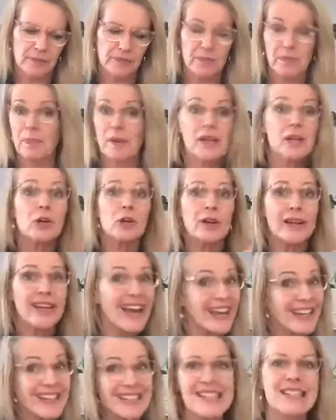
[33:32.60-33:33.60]
be
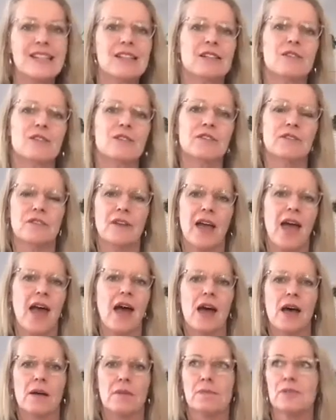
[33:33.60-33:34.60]
creative
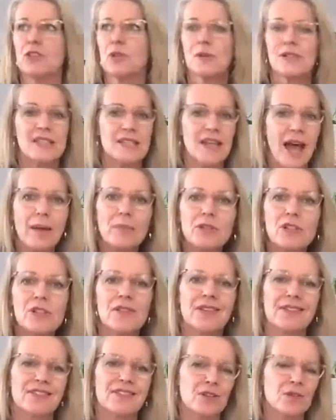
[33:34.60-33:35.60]
to adapt to
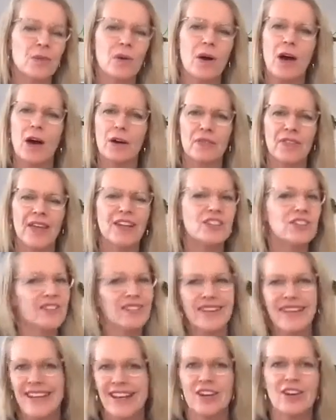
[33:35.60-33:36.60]
this new world. That
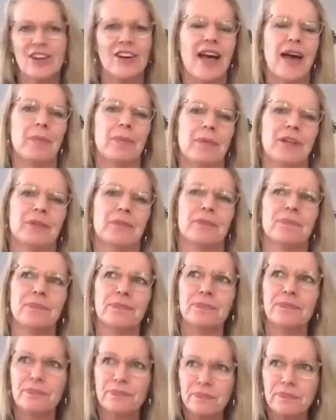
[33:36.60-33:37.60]
just cannot happen.
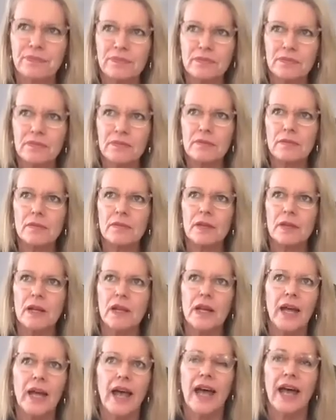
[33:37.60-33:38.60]

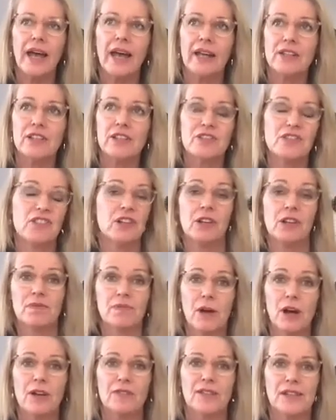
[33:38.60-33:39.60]
And
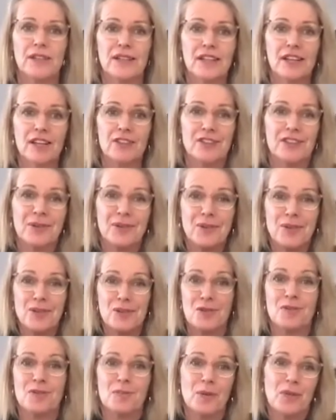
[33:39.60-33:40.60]
obviously,
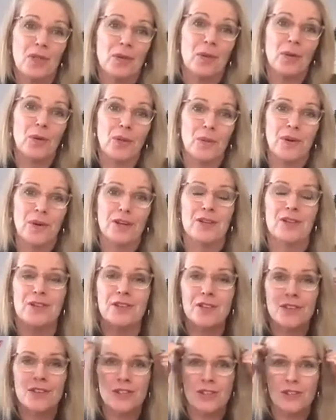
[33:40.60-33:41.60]
with all the work
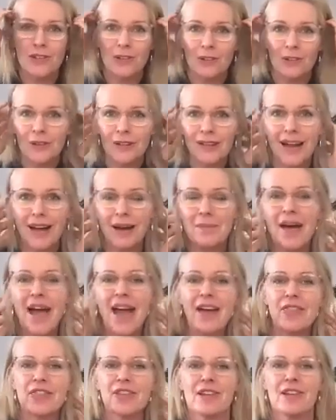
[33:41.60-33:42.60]
you do,
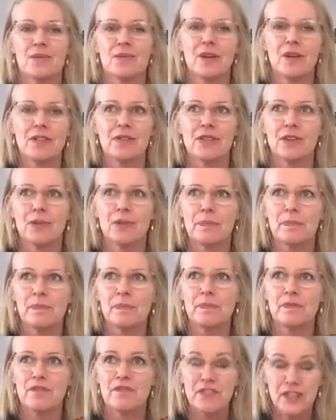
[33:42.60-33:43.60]
Anthony, with
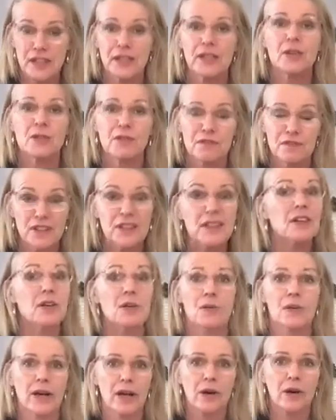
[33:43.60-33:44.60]

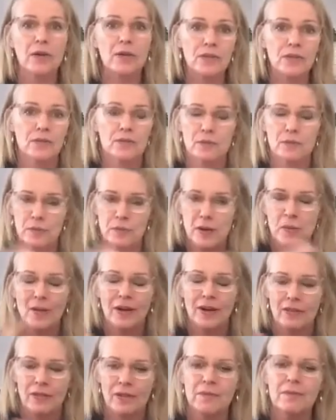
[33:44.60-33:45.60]
physical health being
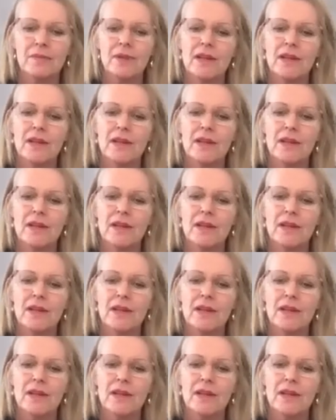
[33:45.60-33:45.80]
one of them,